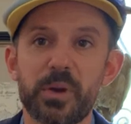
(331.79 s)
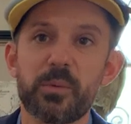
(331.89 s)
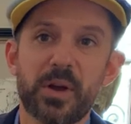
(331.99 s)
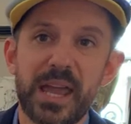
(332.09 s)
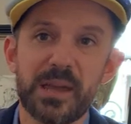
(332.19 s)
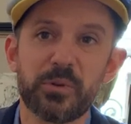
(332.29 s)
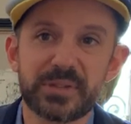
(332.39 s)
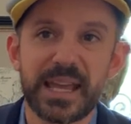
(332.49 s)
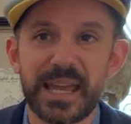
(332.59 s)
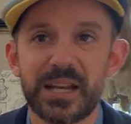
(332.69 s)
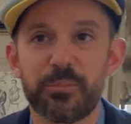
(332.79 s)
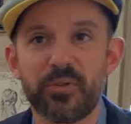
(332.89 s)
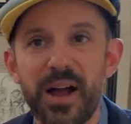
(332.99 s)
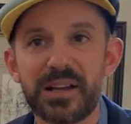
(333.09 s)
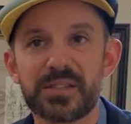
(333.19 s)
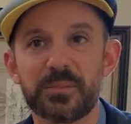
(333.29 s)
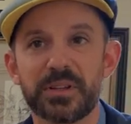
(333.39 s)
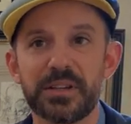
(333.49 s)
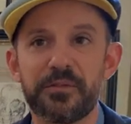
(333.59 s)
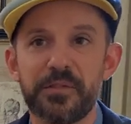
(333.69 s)
we were able to aid
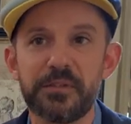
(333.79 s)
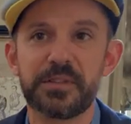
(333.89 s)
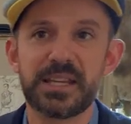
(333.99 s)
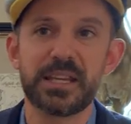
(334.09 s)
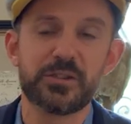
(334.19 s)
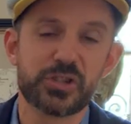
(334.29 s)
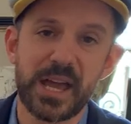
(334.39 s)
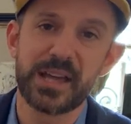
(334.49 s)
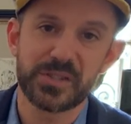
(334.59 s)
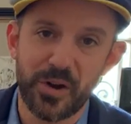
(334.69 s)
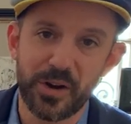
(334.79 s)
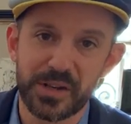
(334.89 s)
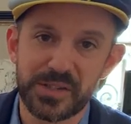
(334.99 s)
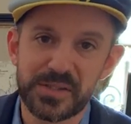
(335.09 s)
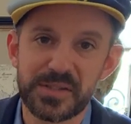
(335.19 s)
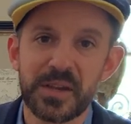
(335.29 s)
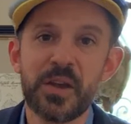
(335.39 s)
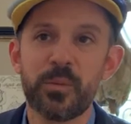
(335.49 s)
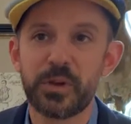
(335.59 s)
approximately 15 jazz artists